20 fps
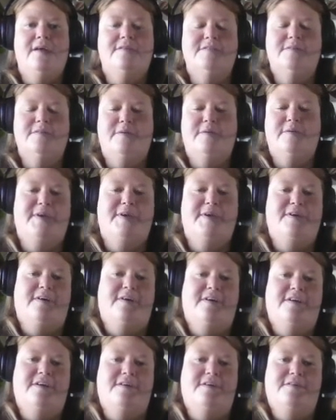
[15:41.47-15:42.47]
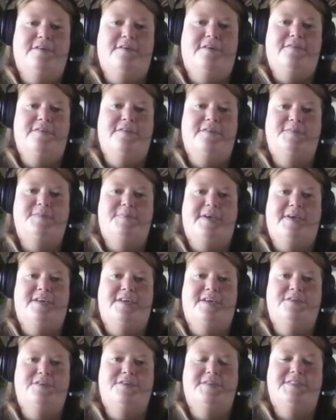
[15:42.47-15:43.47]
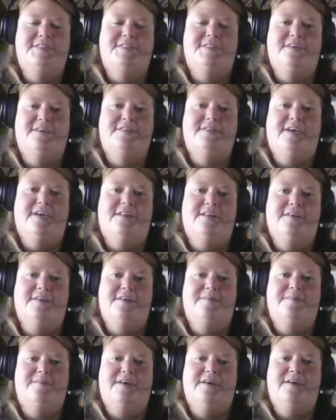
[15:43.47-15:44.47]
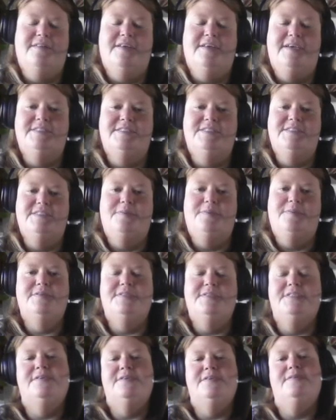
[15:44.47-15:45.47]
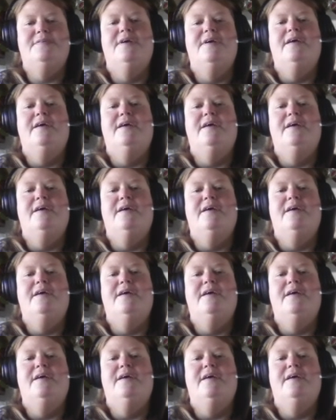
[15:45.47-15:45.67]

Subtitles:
So when we go down here to our first page, you can see our title came down like it's supposed to.